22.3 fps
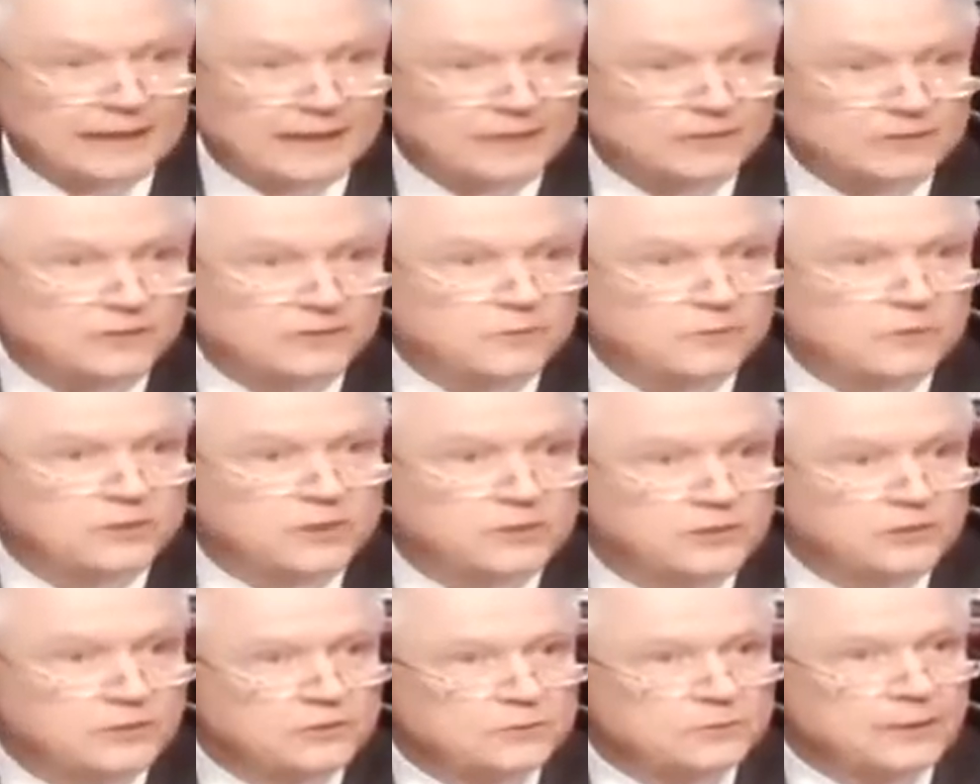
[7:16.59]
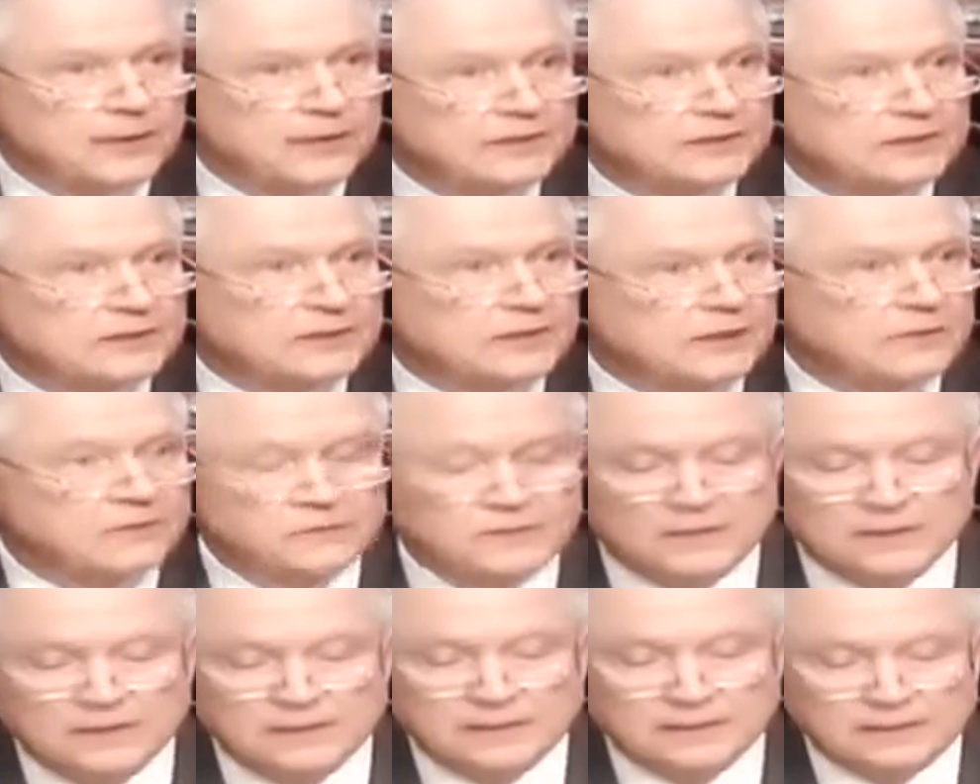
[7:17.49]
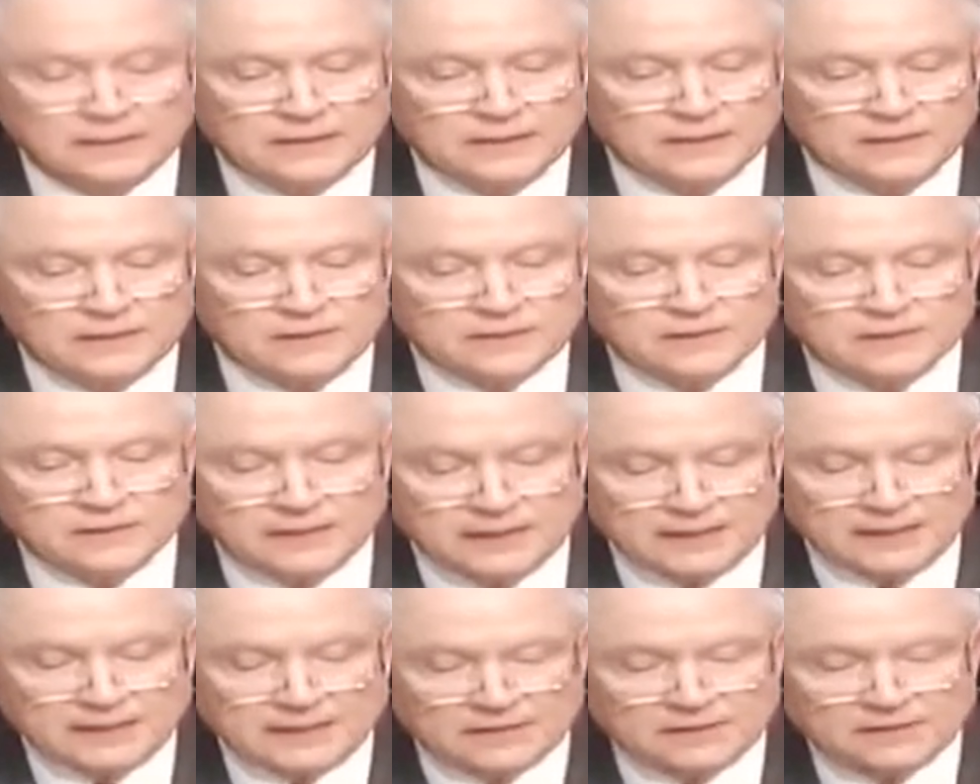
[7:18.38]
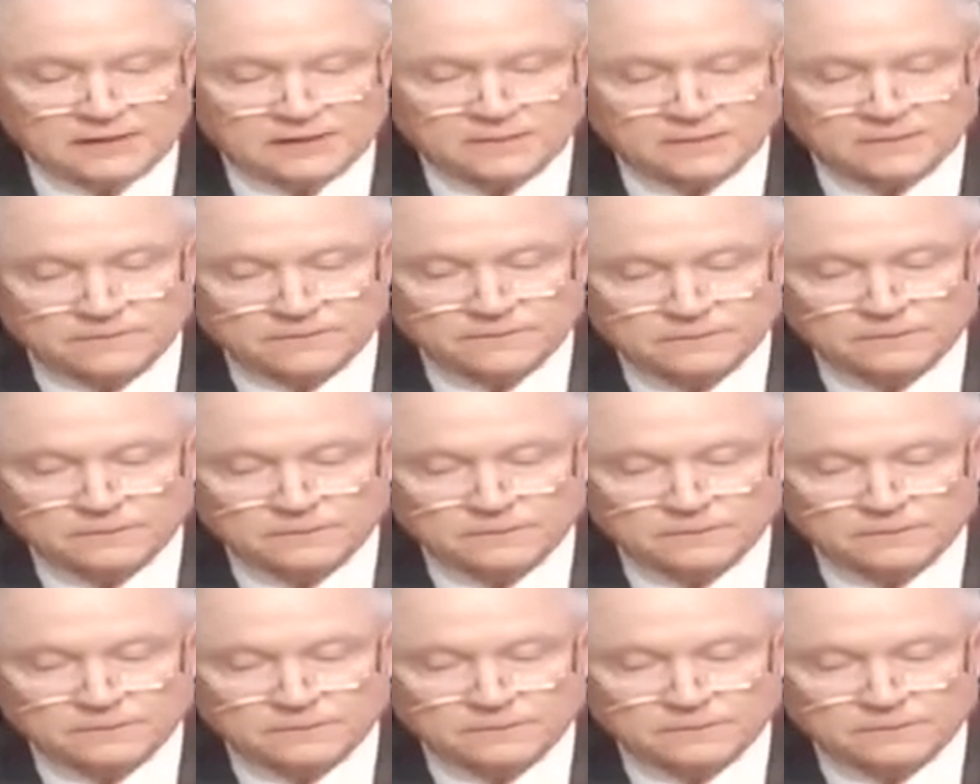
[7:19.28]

I should recuse myself in this case.